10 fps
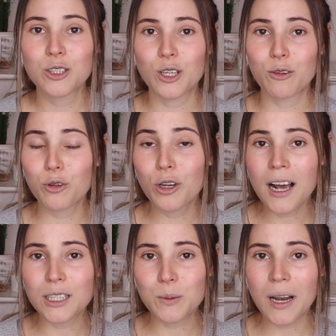So if you
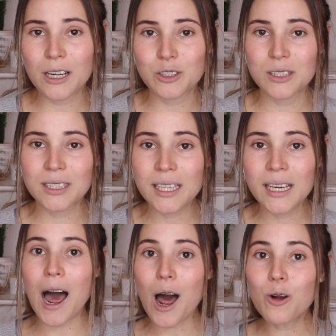guys would like to see
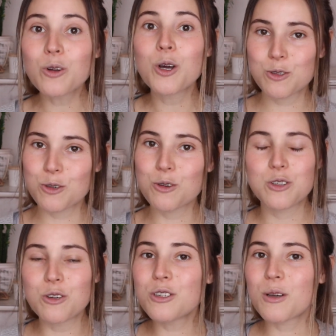how to
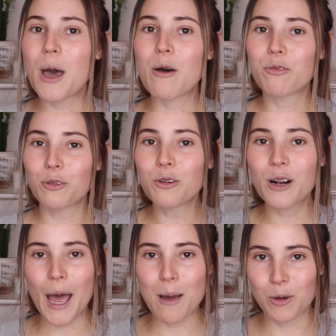do a full
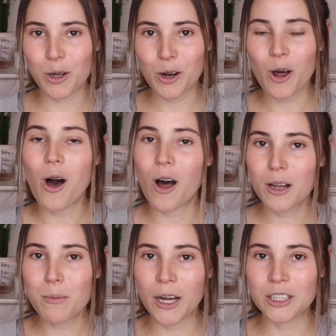glam look on
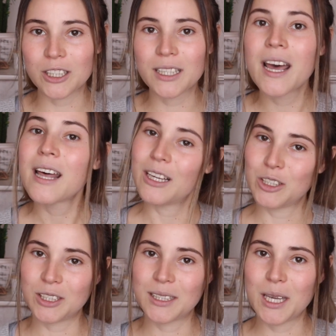a budget, then
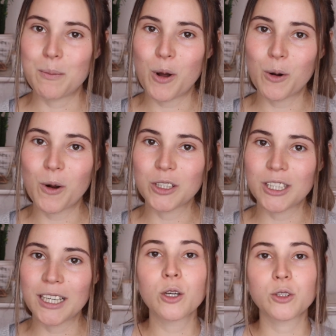just keep on
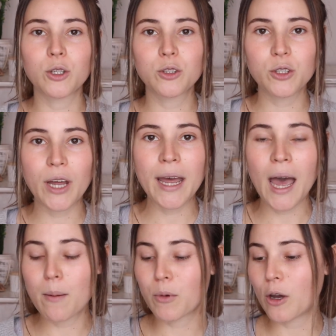watching. So today
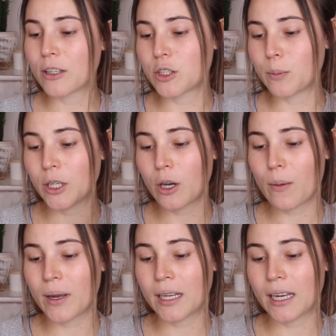I'm going to be
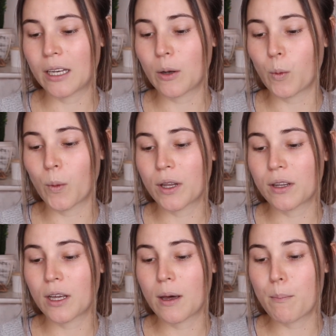going in with
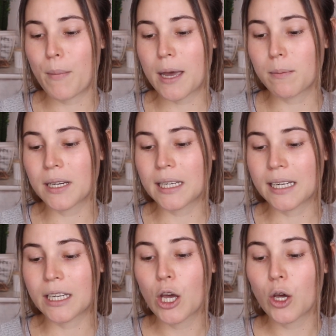the
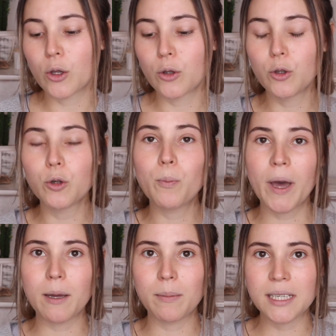Maybelline New
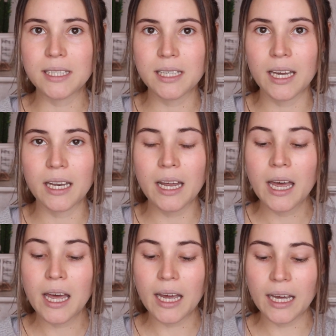Baby Skin
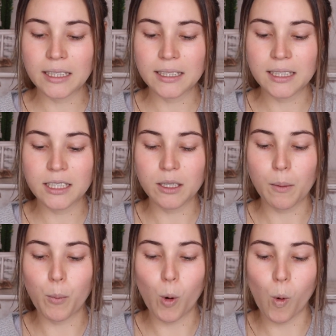Instant
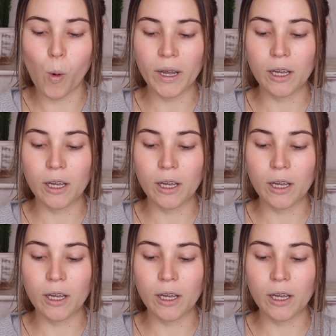Pore